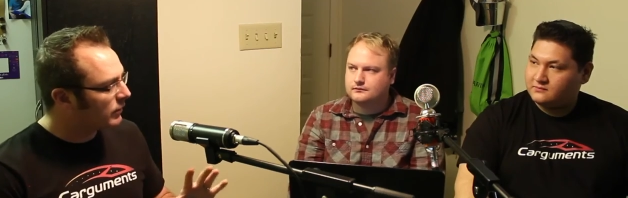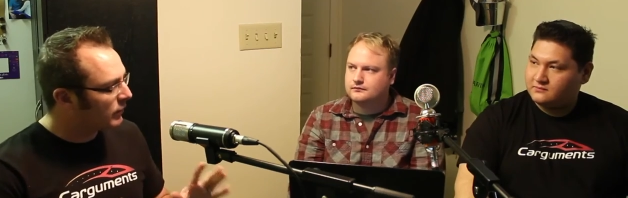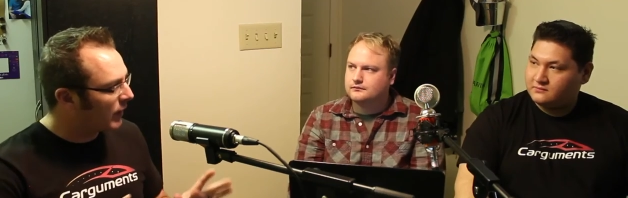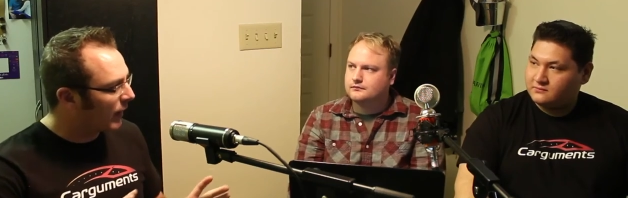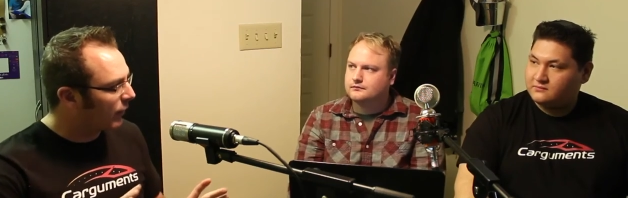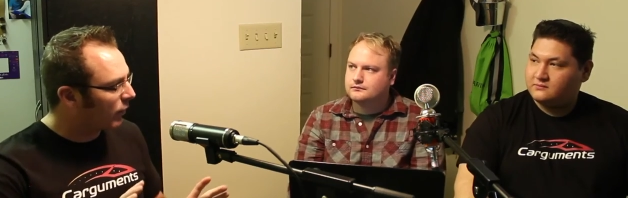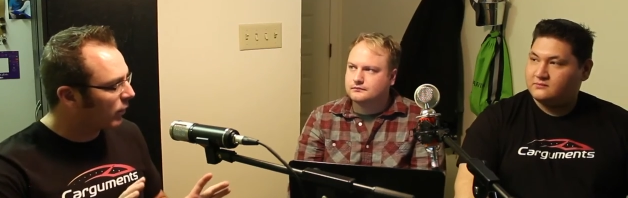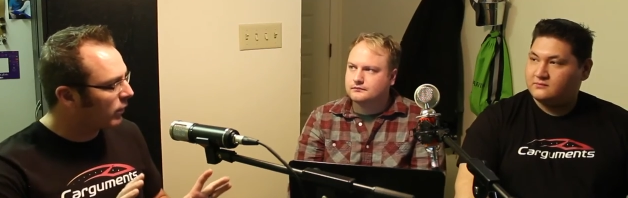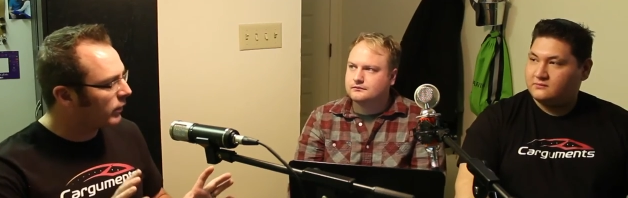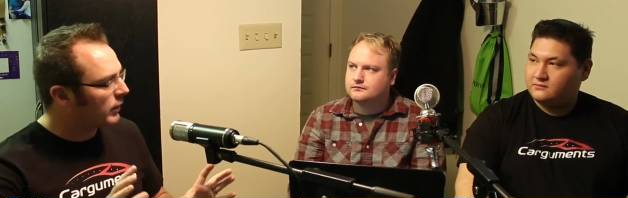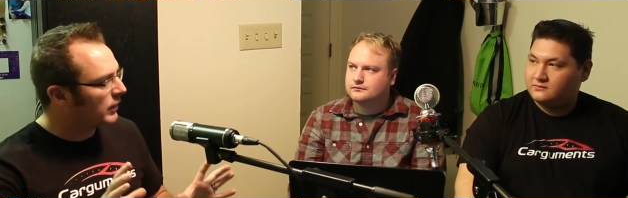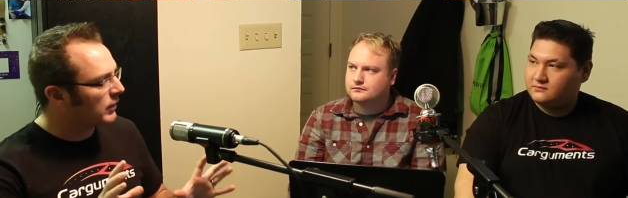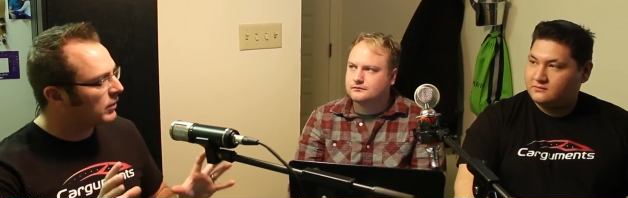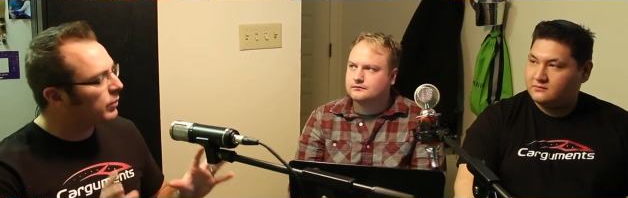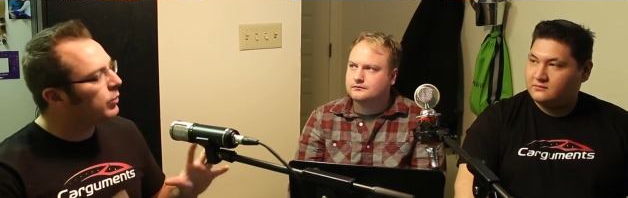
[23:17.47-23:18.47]
Speaker 1: gentle,
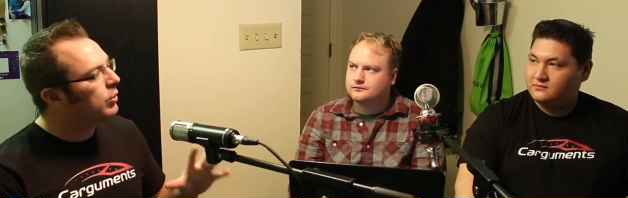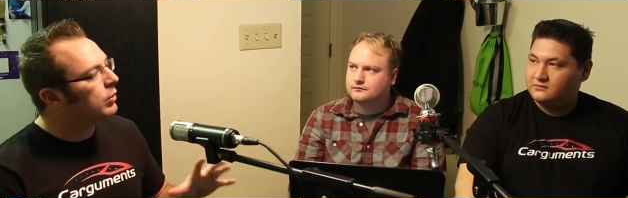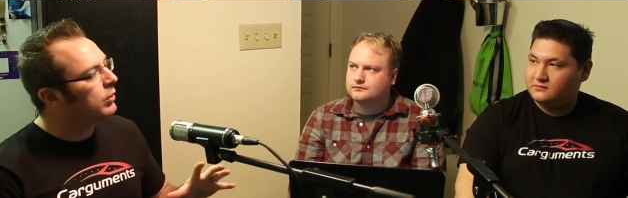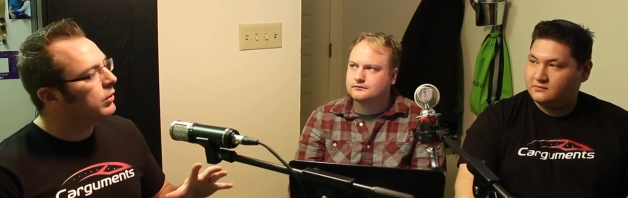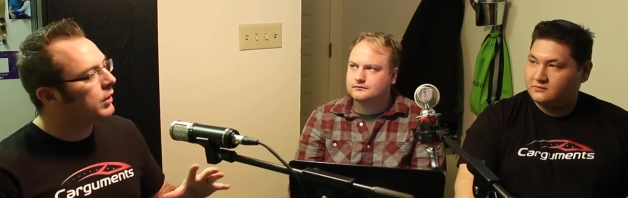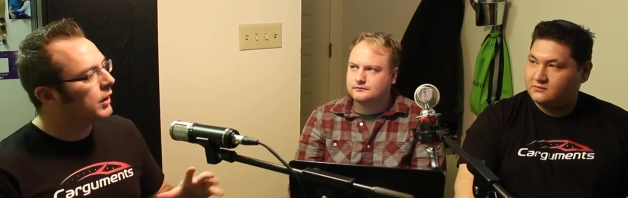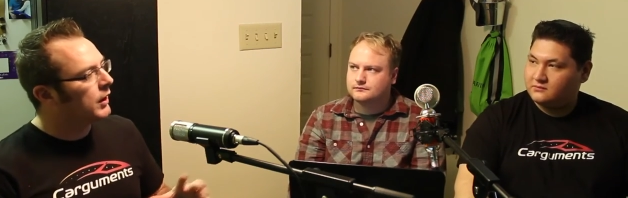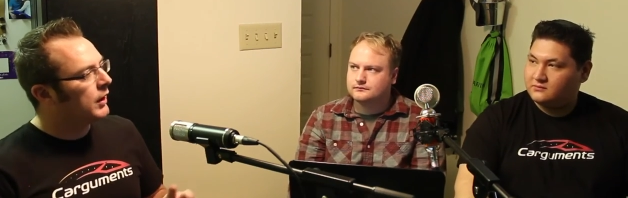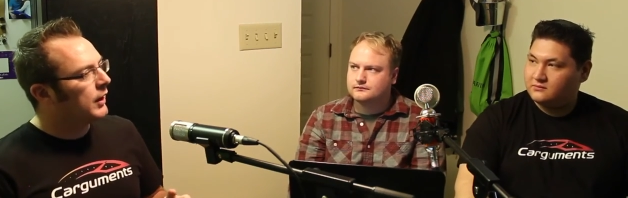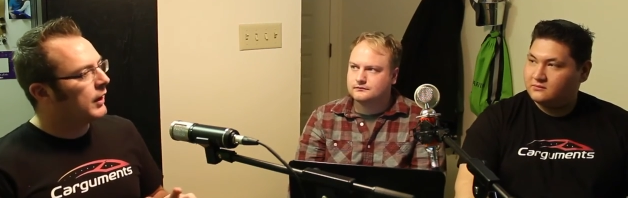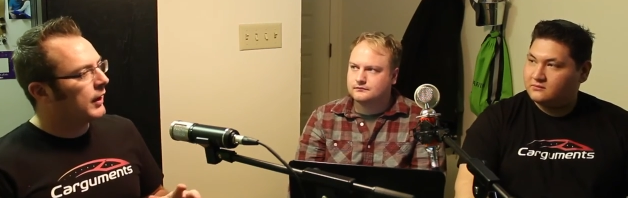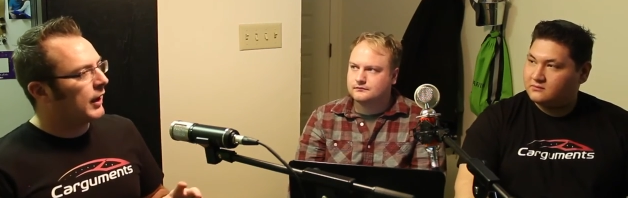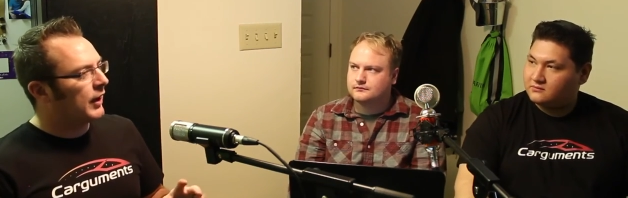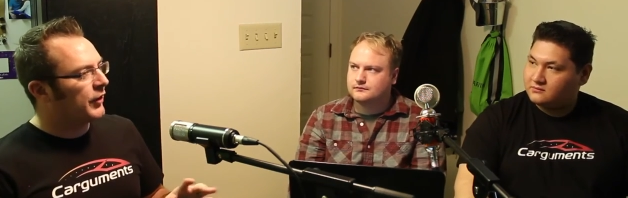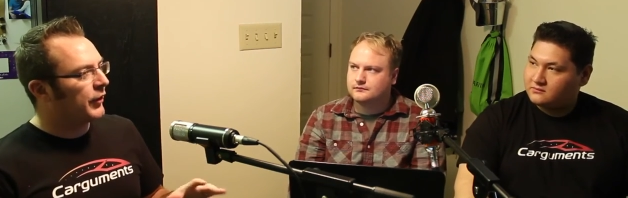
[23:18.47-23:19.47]
and smooth.
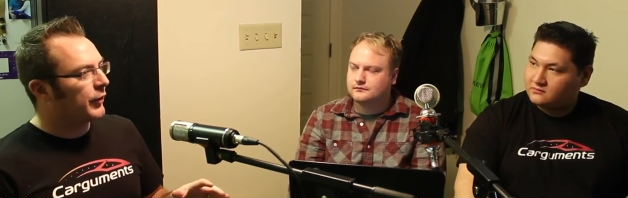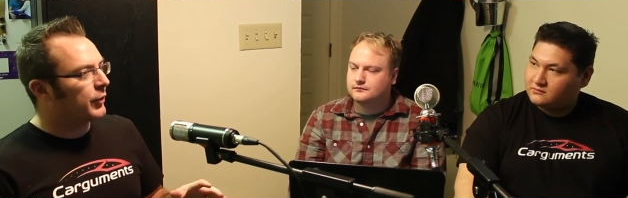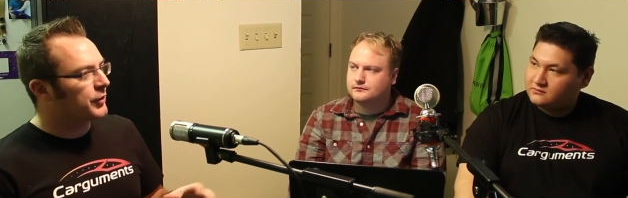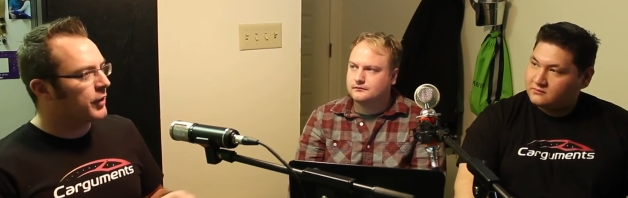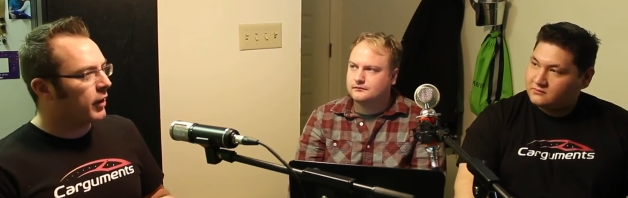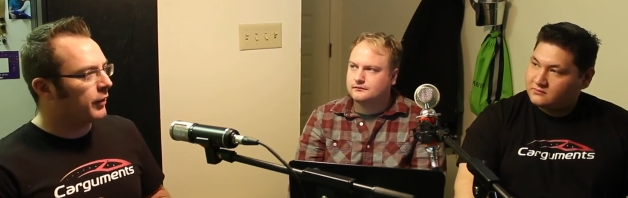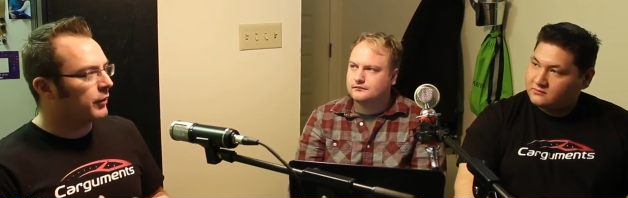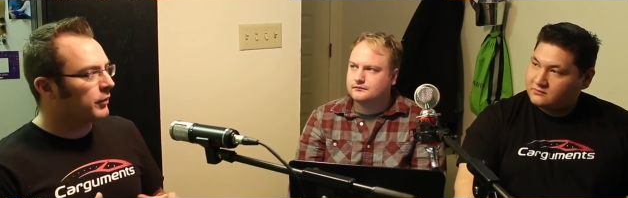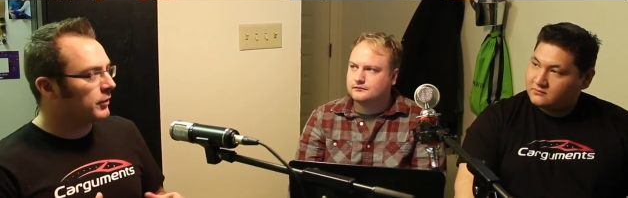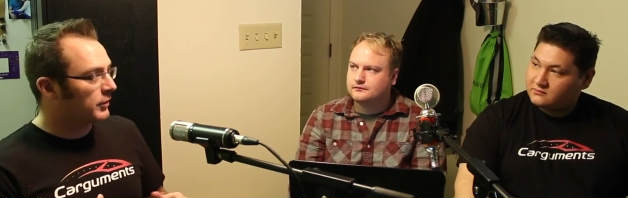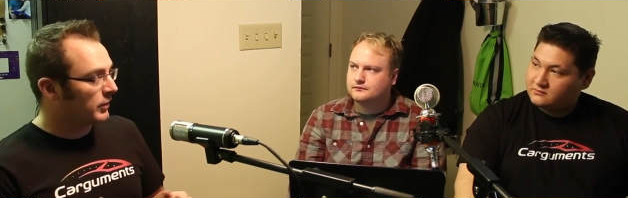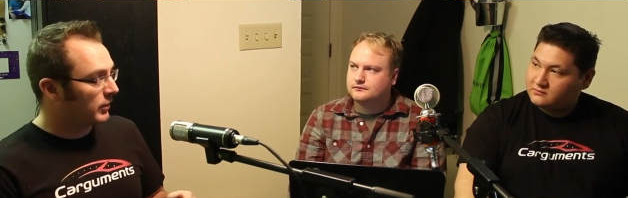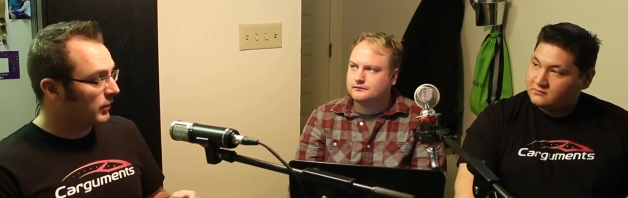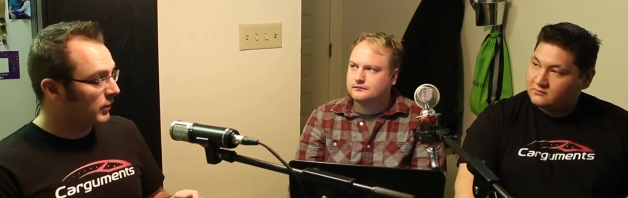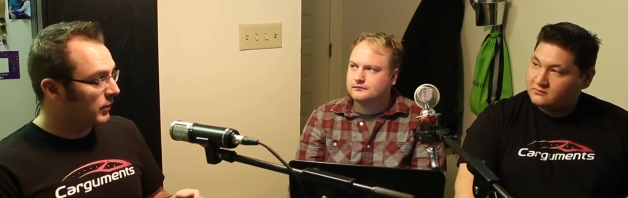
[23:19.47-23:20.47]
And then there's
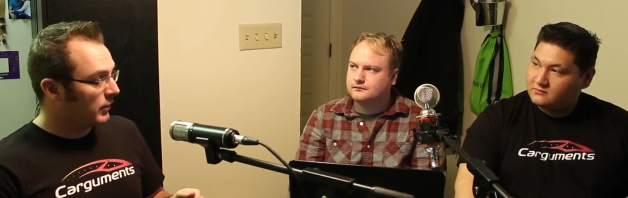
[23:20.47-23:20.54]
others